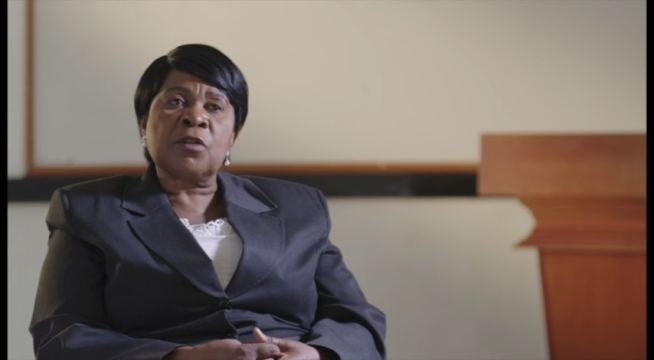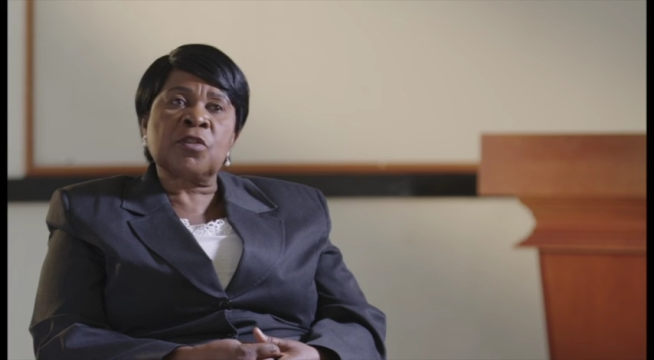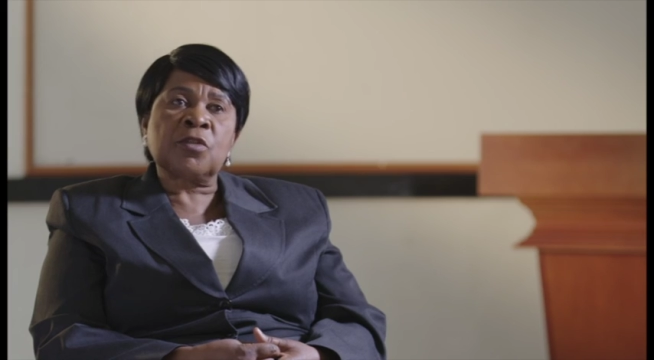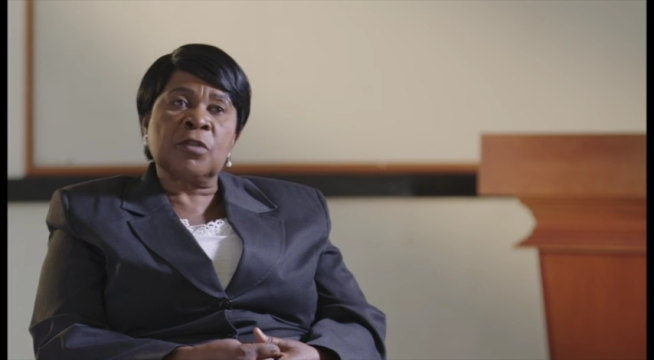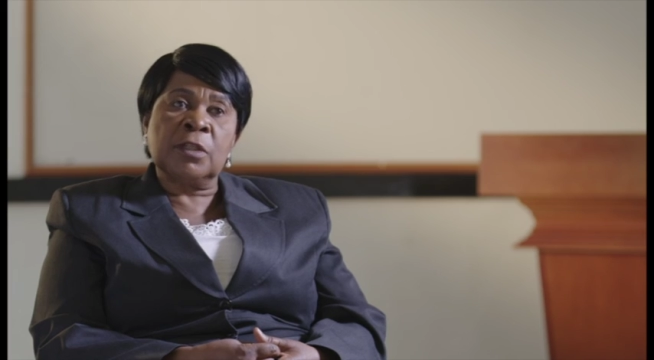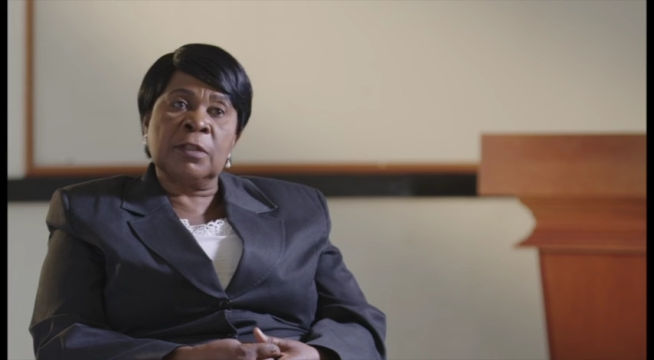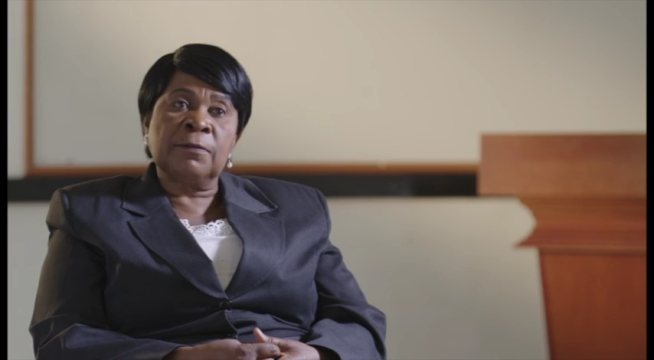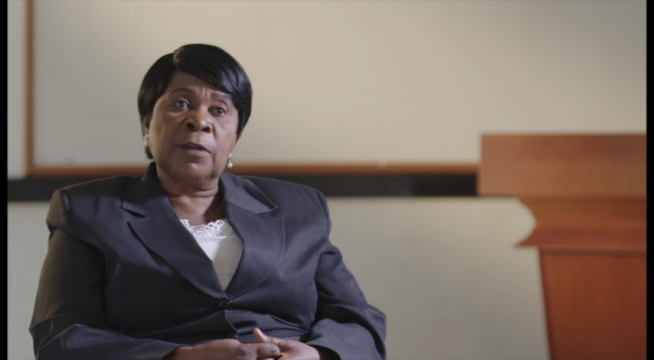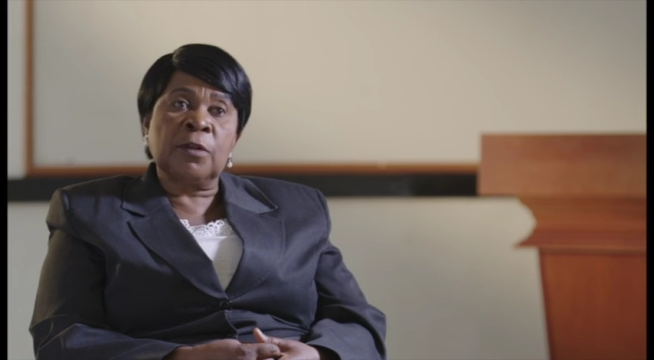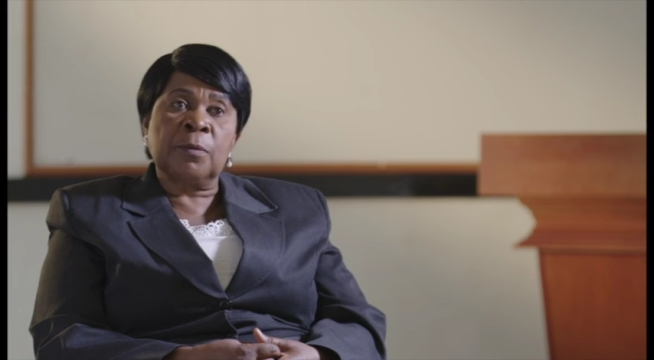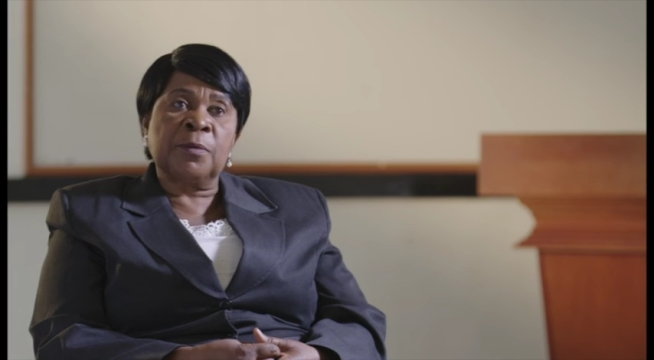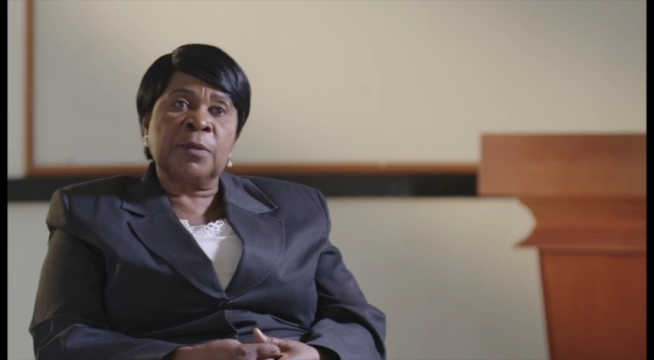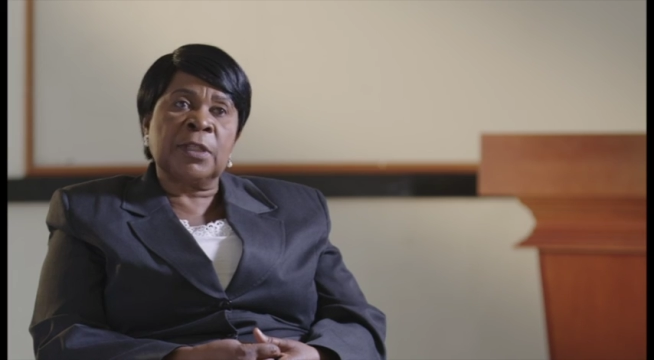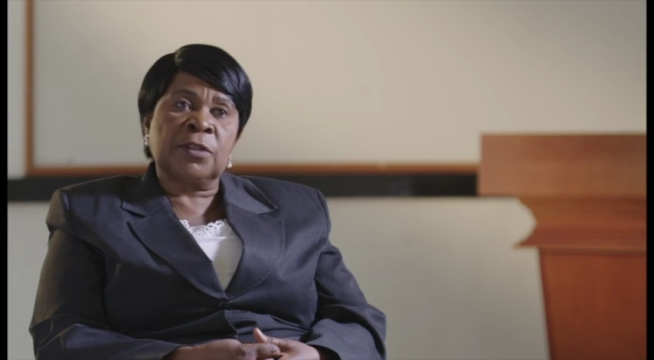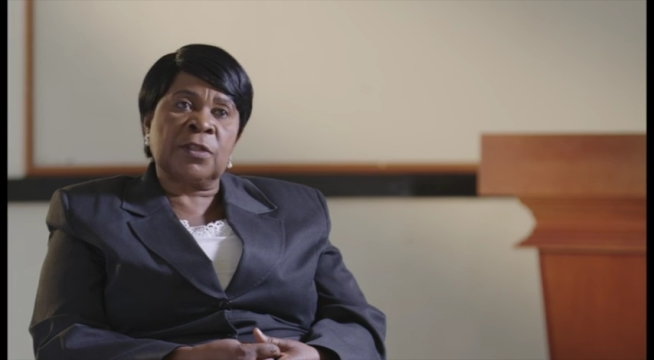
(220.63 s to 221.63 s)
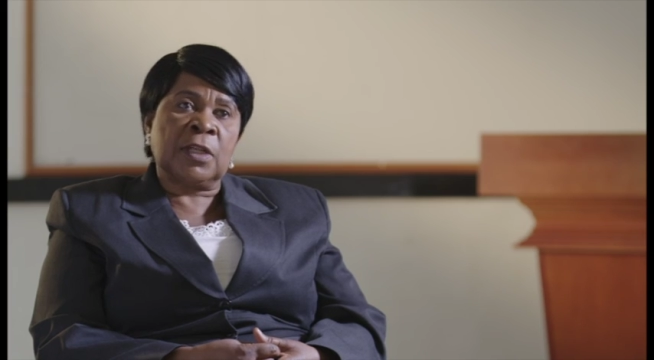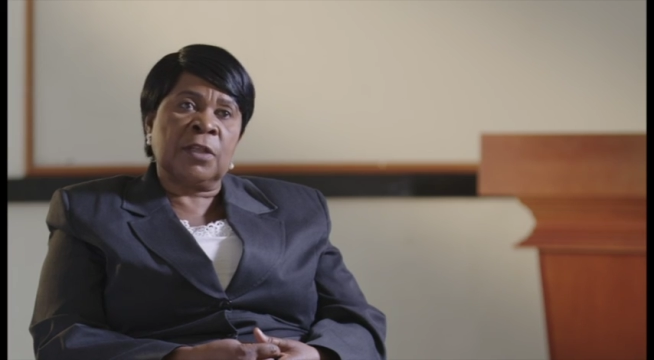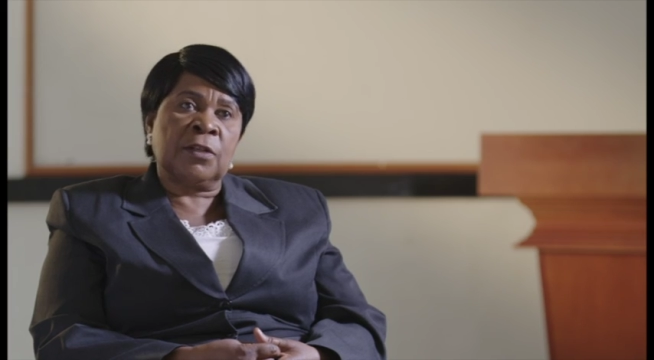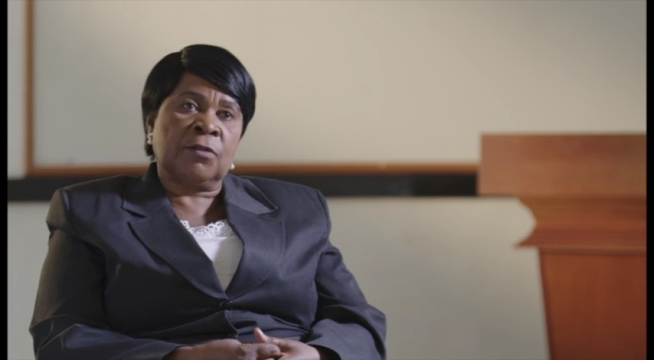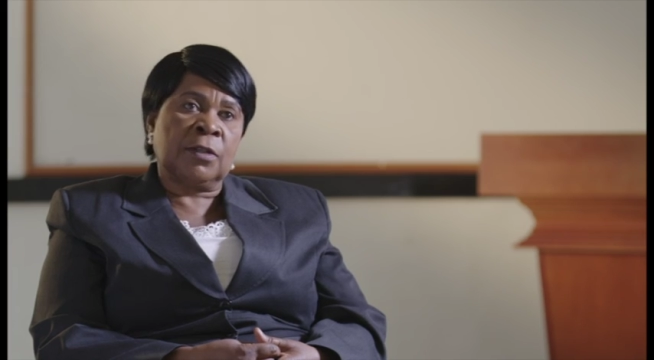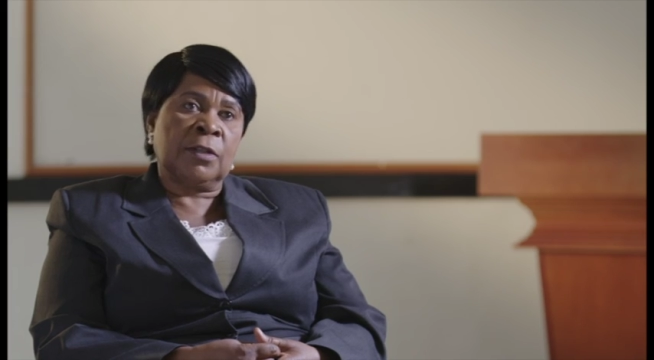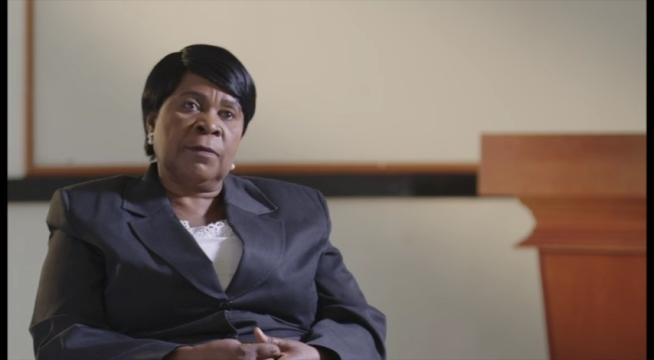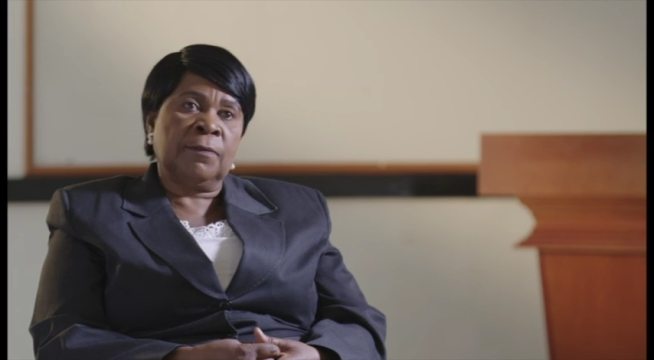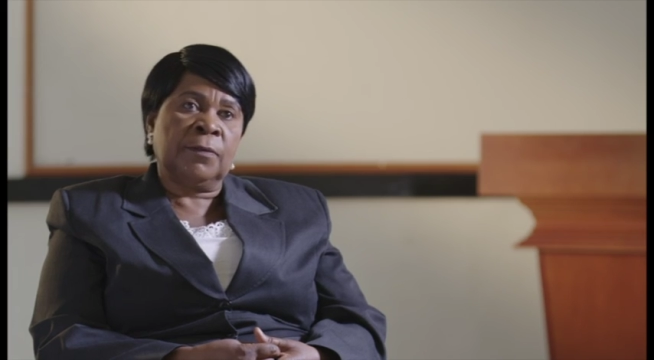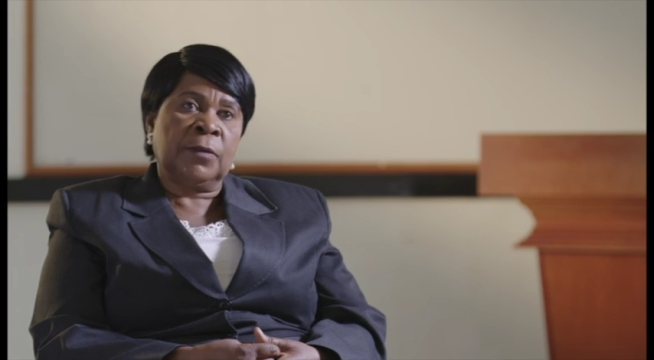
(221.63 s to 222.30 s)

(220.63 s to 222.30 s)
also develop this country.